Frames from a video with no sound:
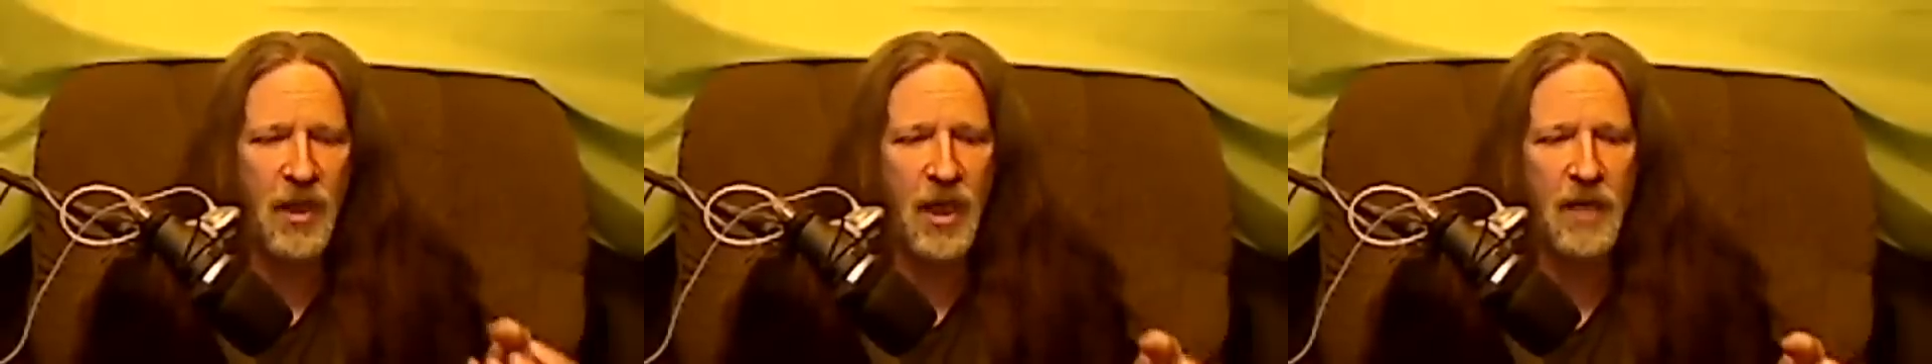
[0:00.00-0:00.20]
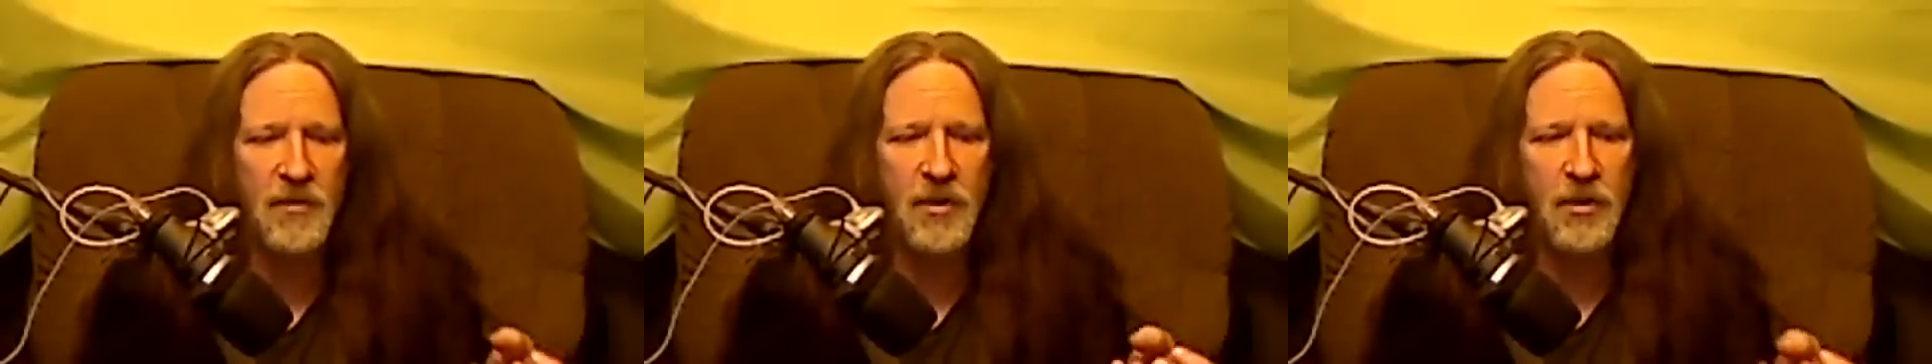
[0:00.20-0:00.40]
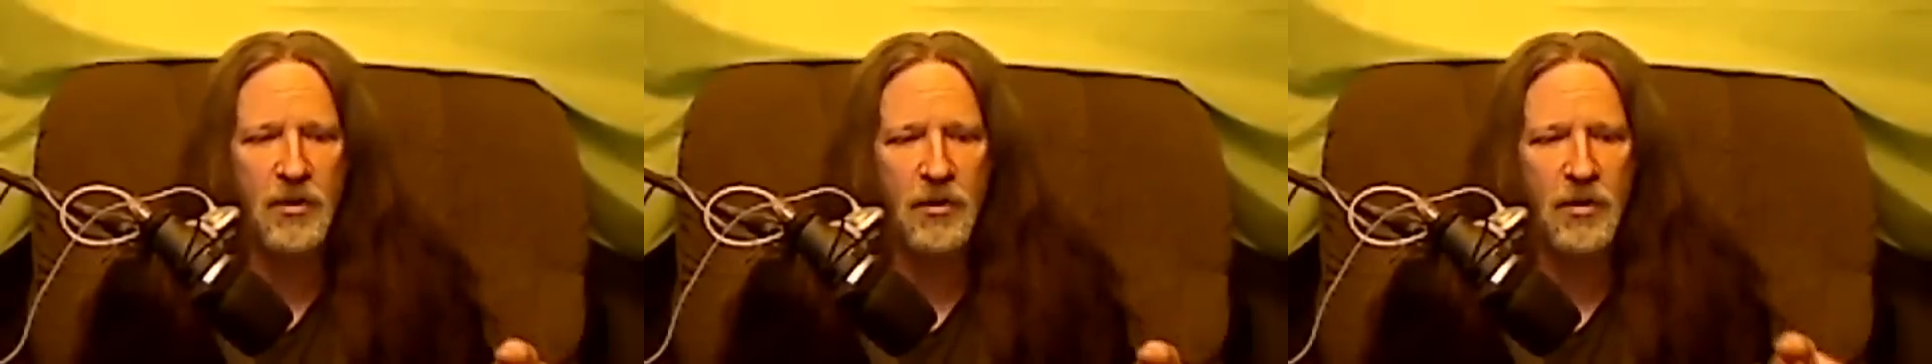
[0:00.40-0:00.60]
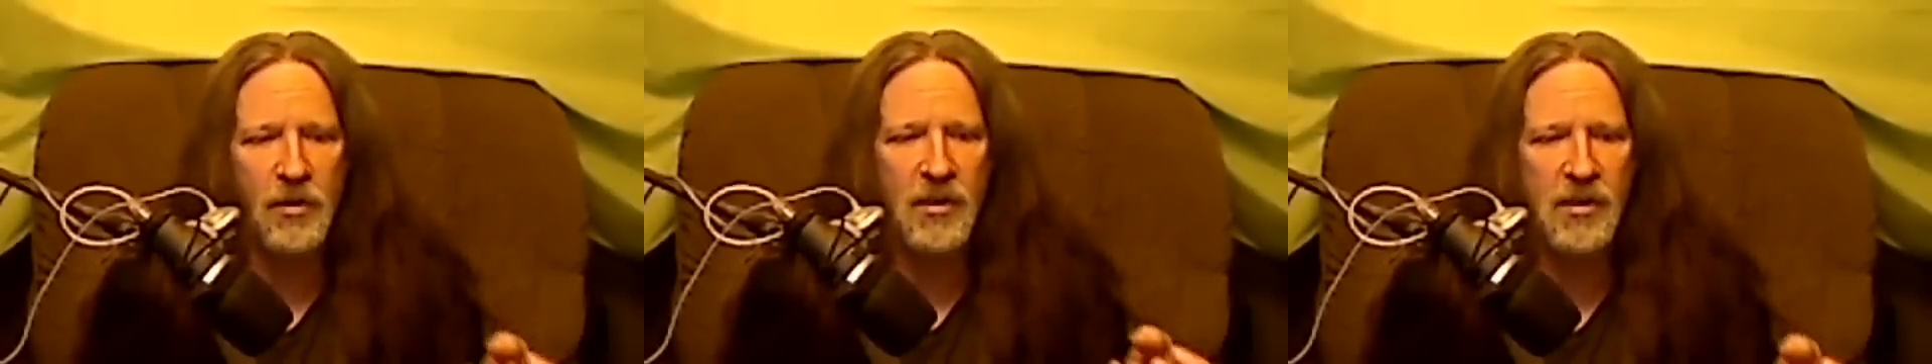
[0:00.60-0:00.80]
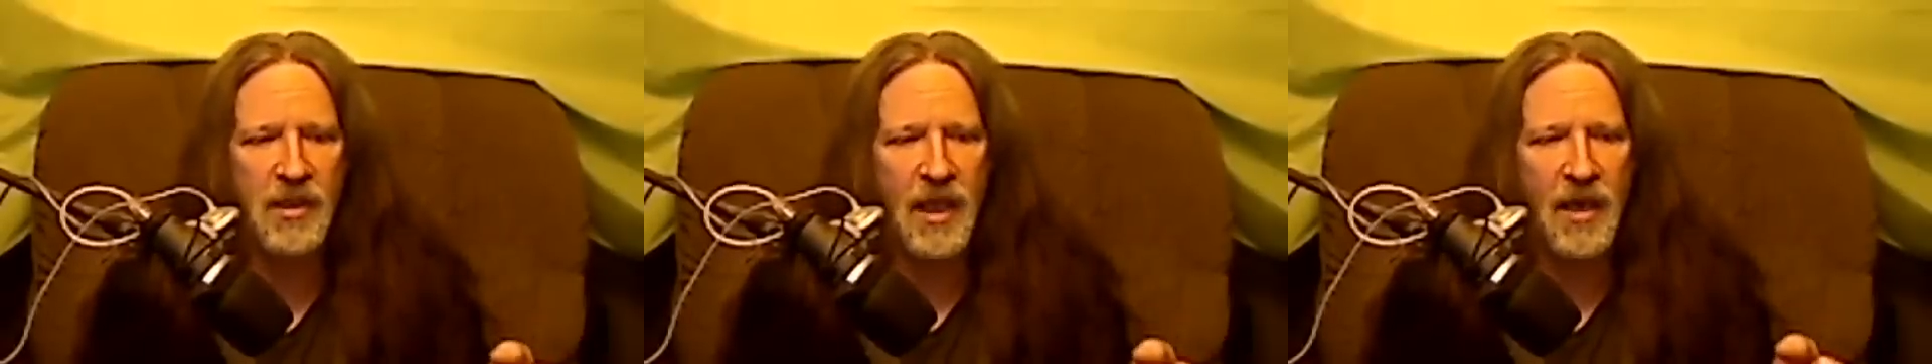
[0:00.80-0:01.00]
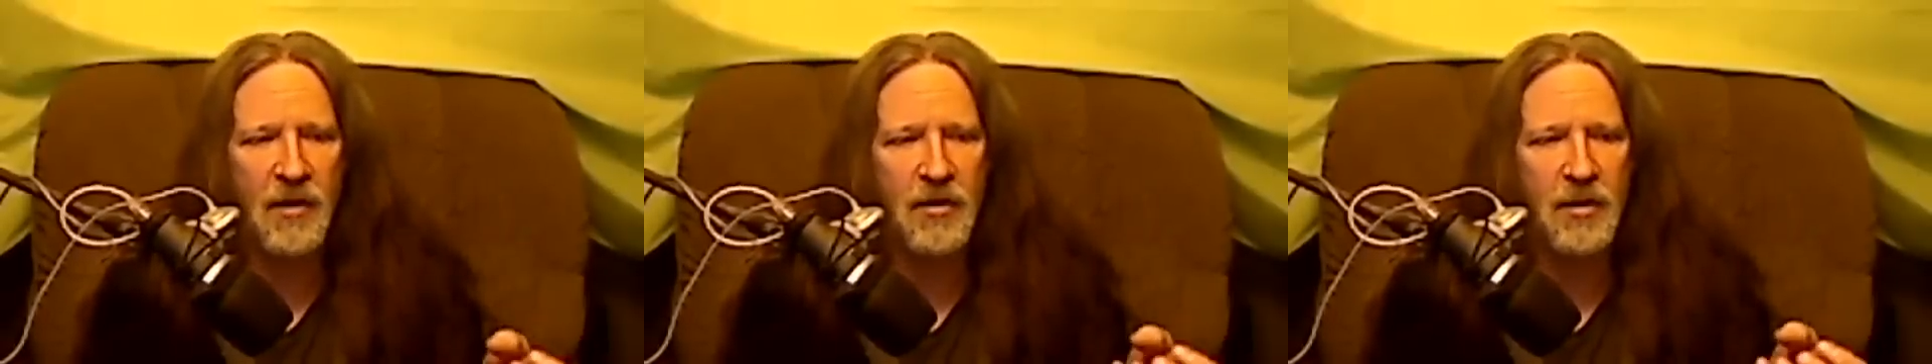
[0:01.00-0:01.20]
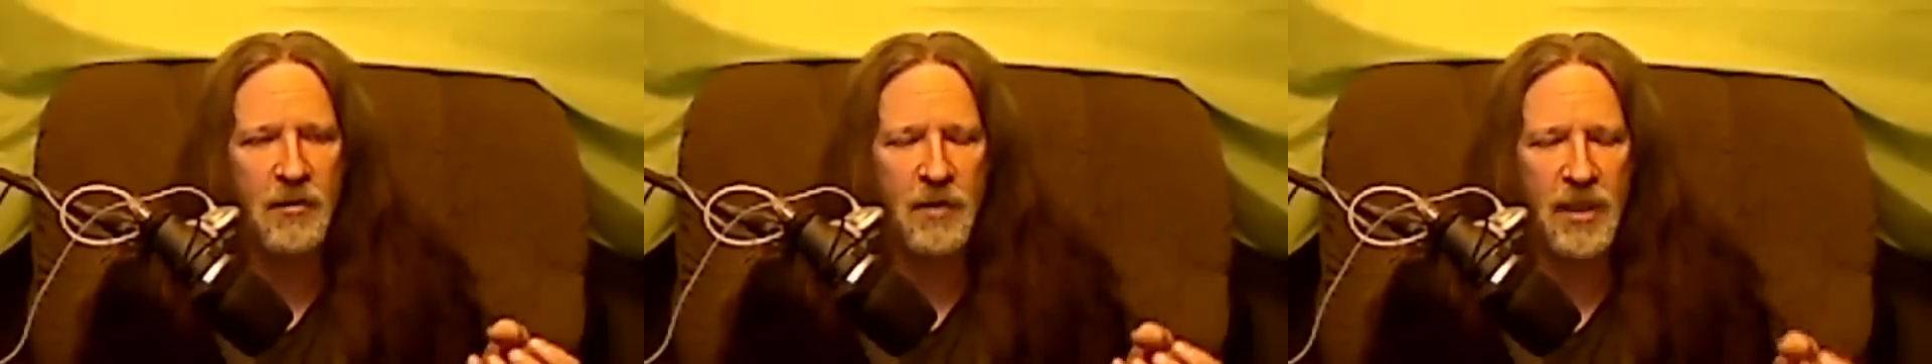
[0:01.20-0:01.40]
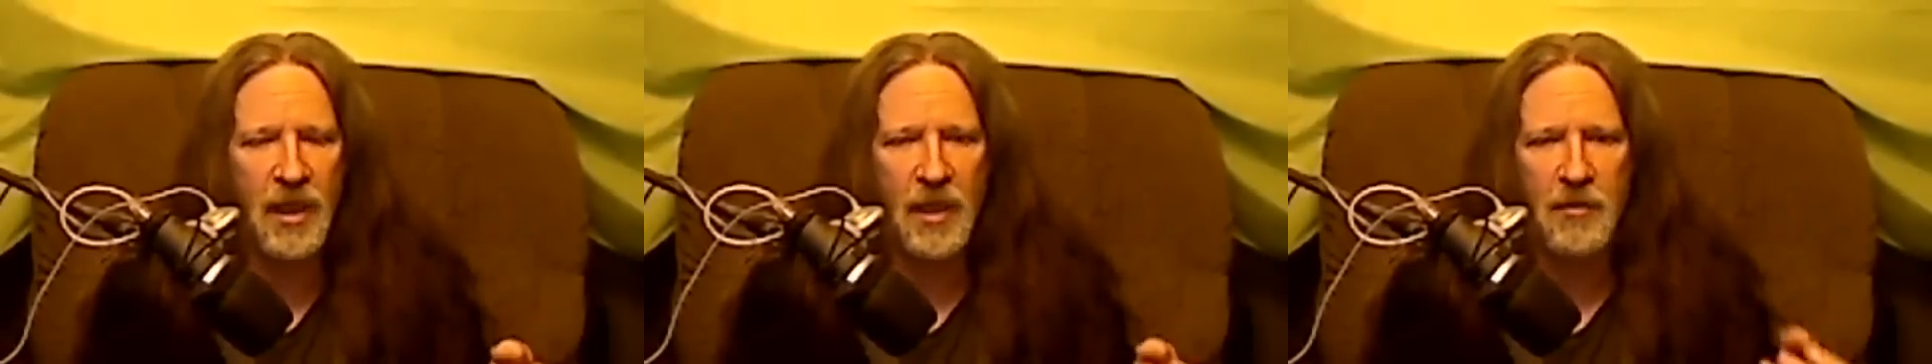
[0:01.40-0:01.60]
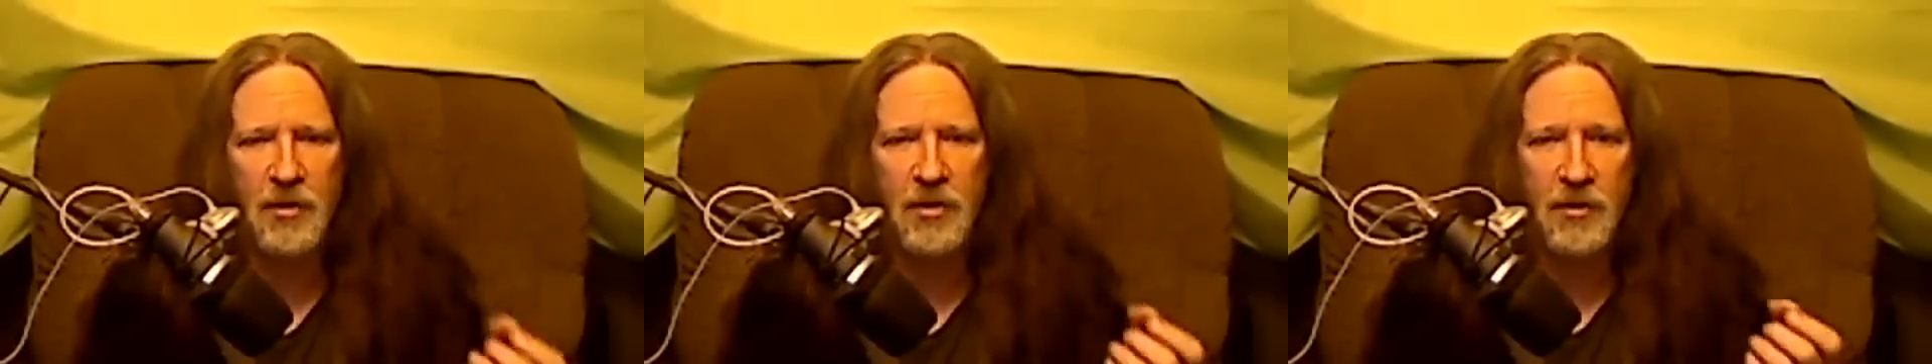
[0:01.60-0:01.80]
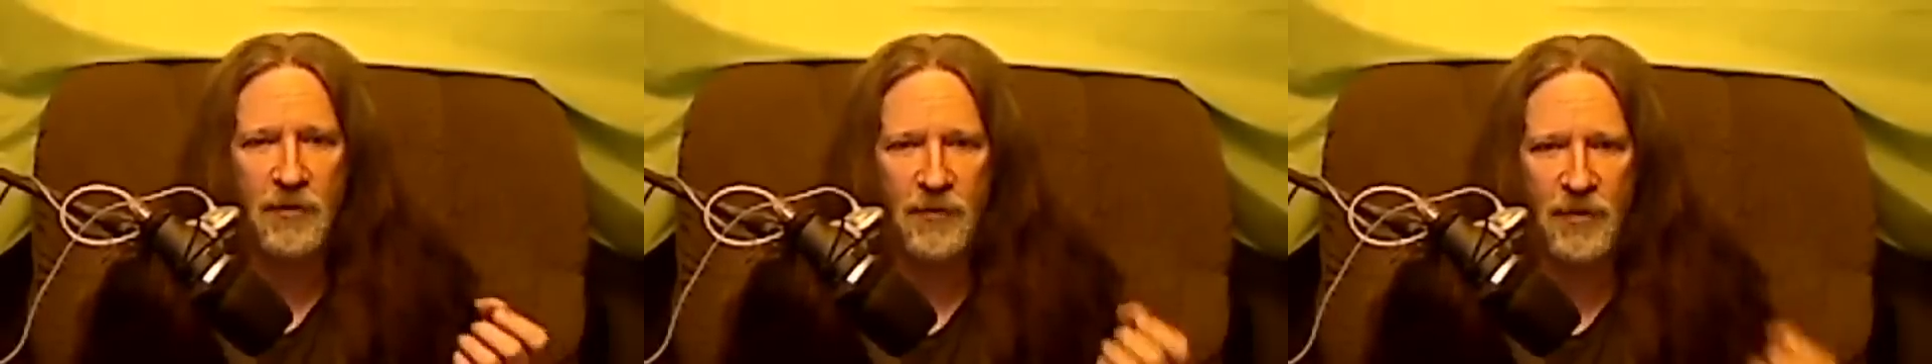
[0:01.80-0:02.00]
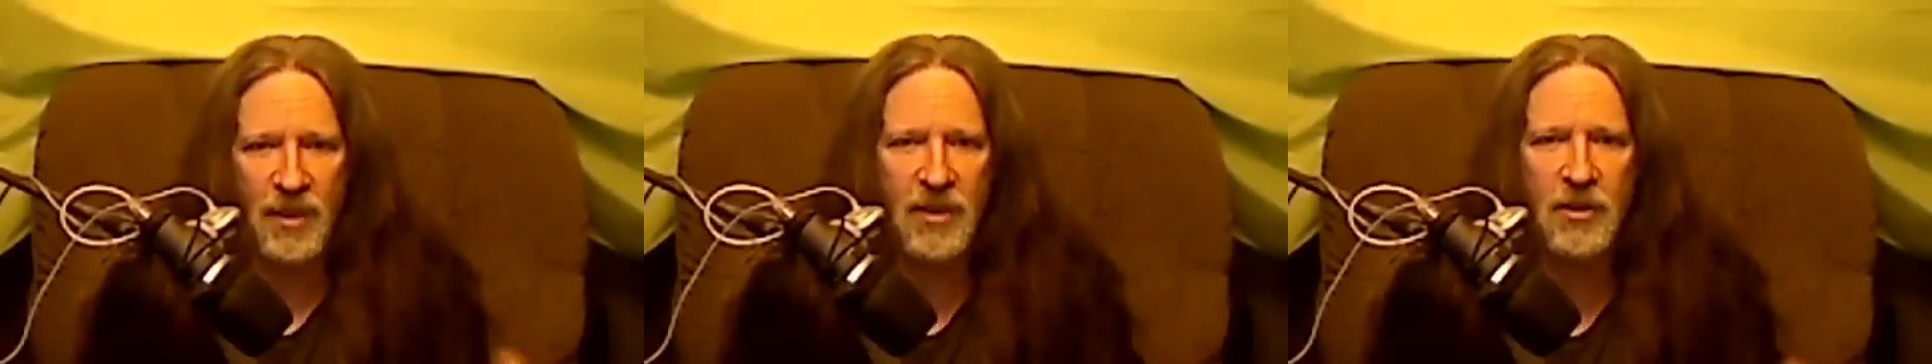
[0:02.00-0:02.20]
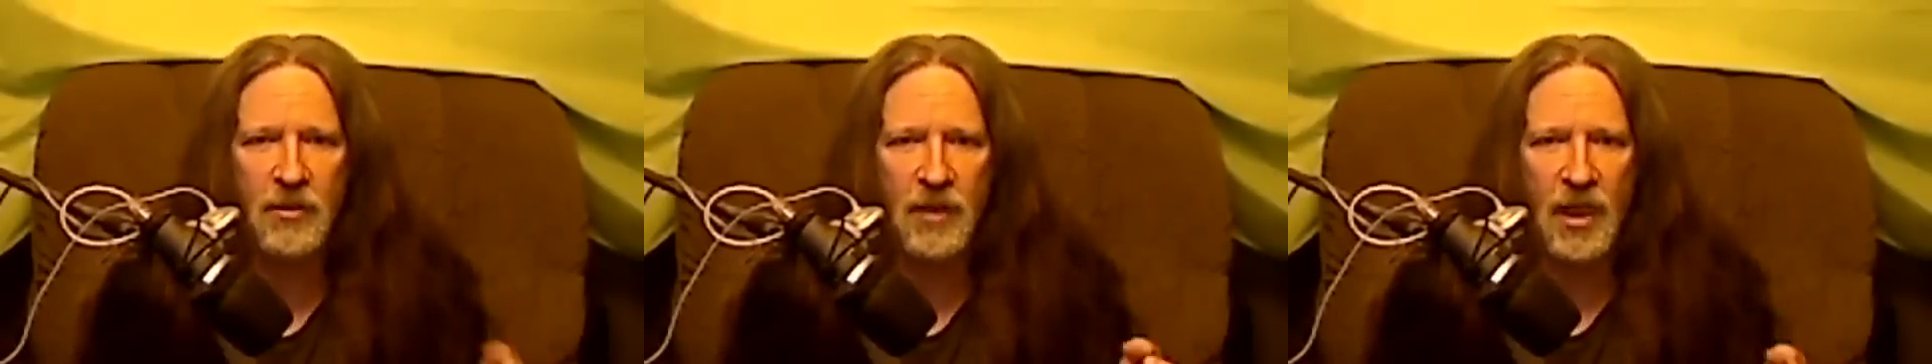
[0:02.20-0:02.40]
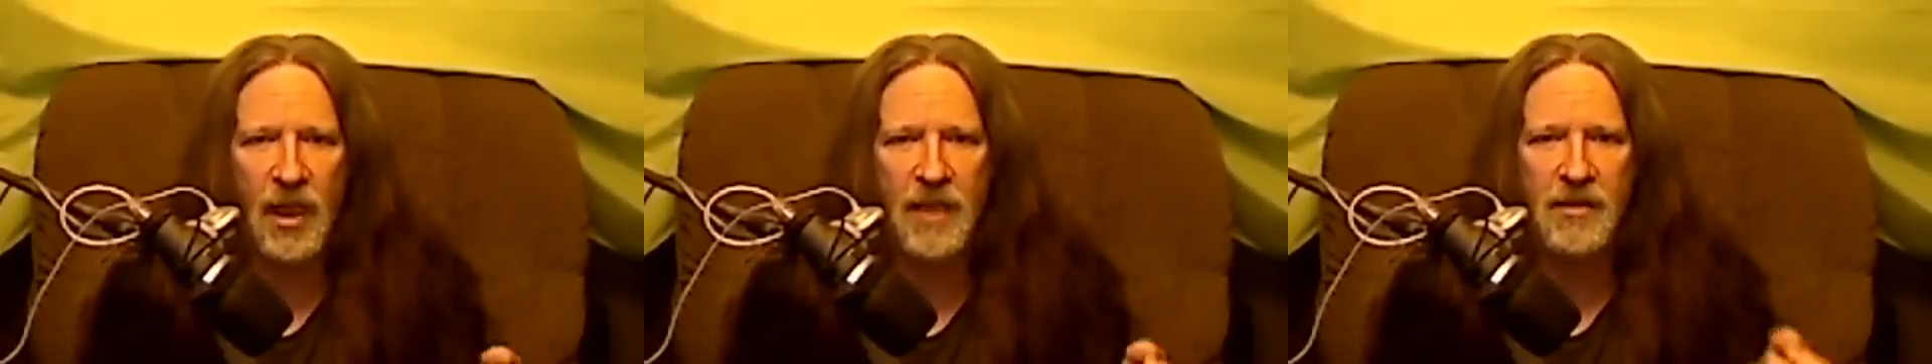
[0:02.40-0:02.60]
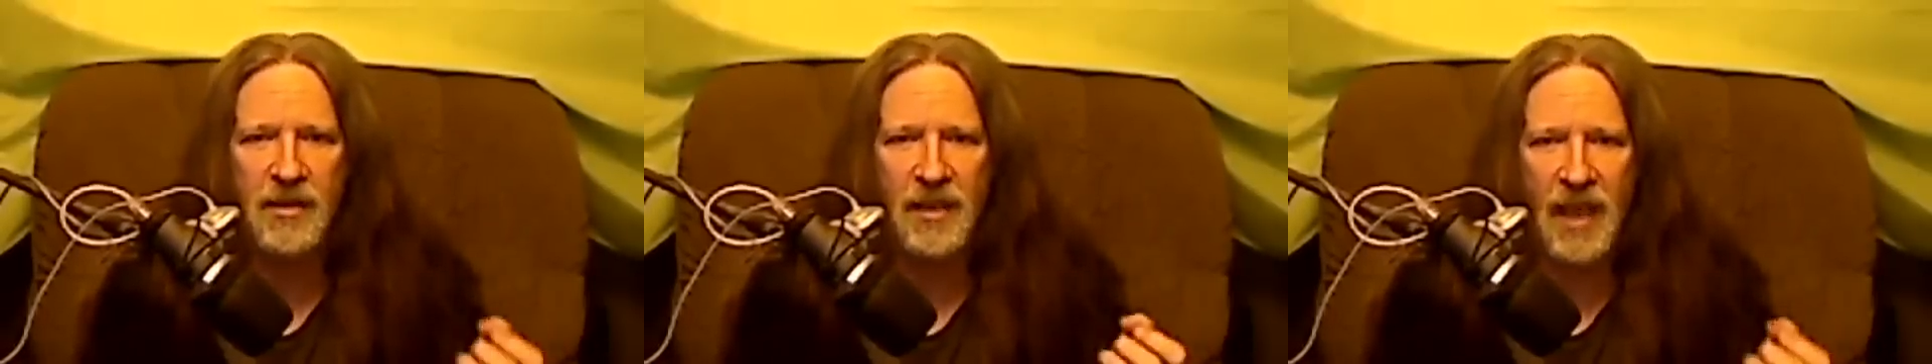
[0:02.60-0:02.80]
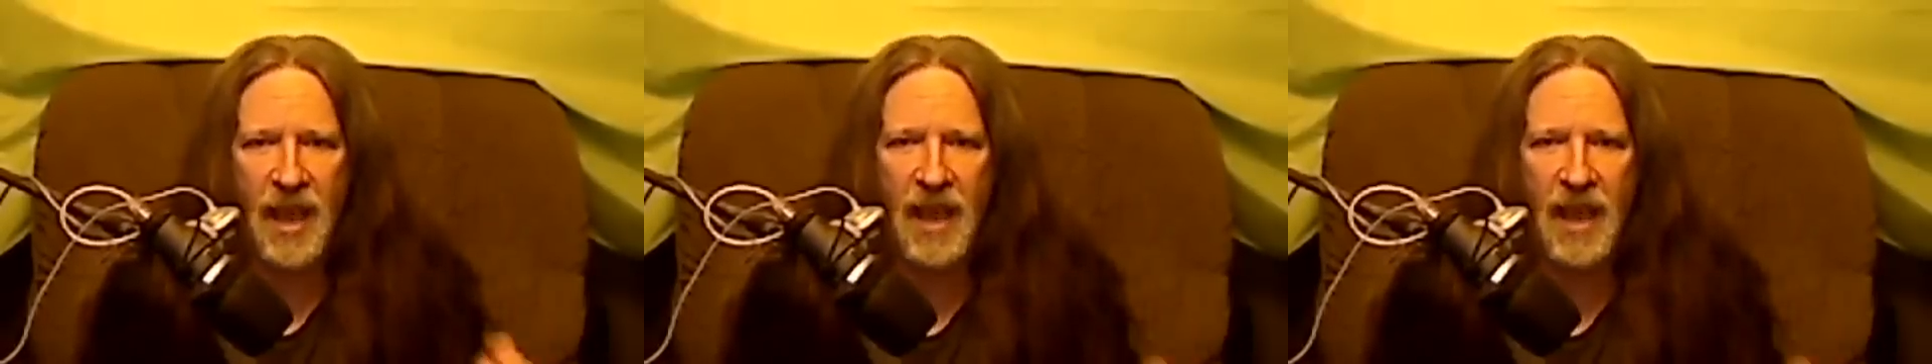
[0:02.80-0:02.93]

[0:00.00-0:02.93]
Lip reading: have the tools now to be able to visualize an